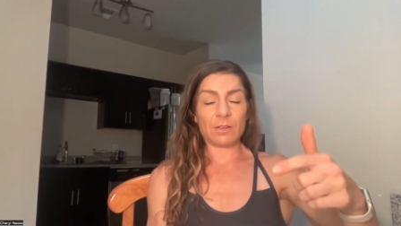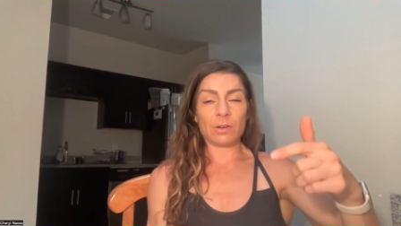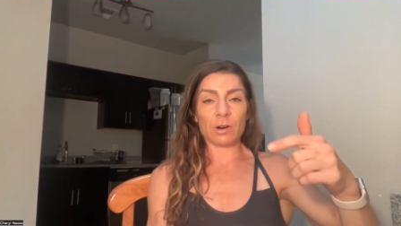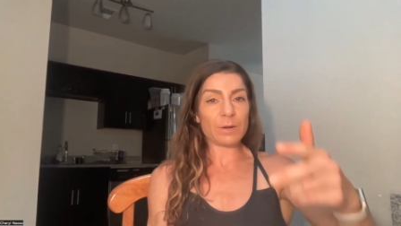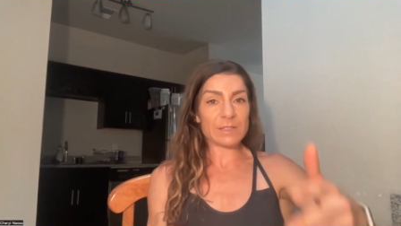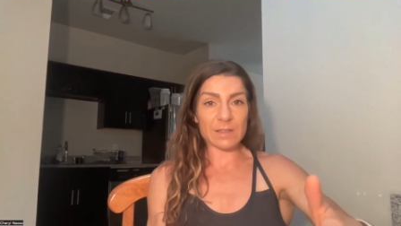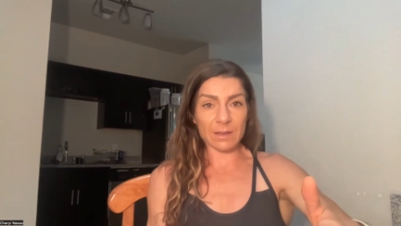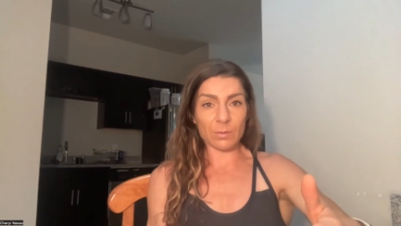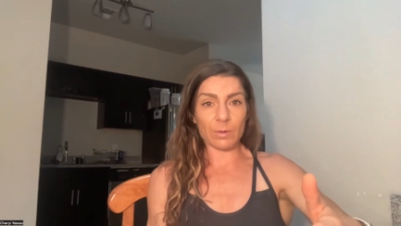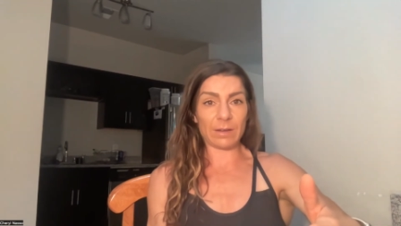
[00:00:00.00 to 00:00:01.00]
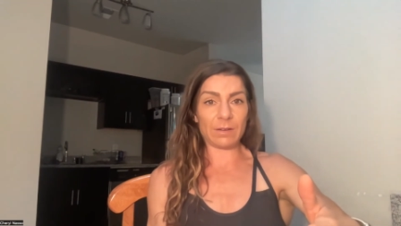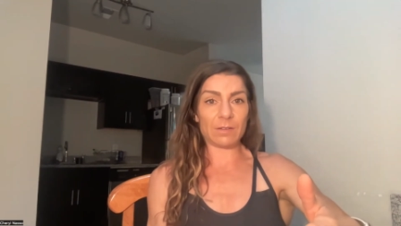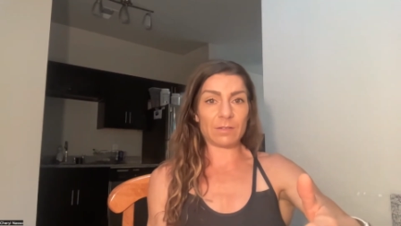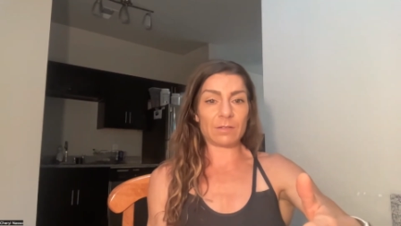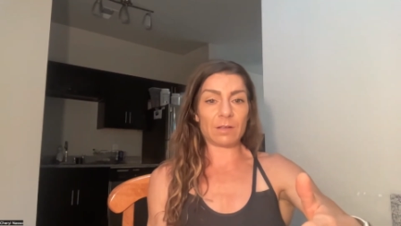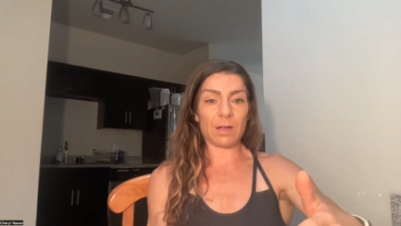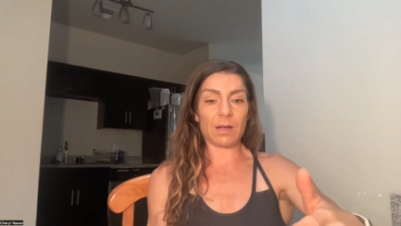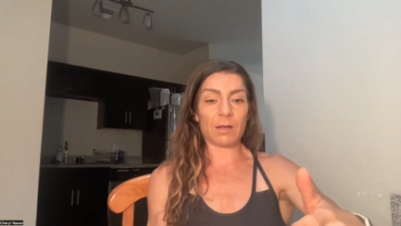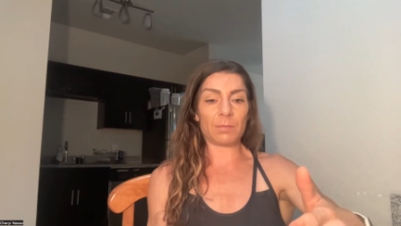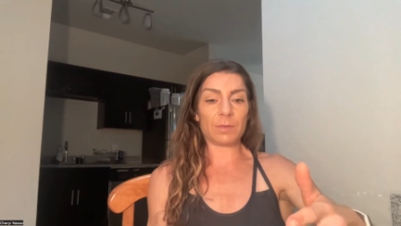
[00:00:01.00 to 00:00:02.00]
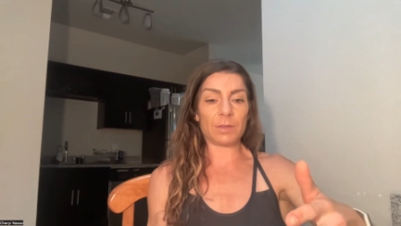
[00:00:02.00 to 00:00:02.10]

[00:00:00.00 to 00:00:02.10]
You're always stuck in wind. Um,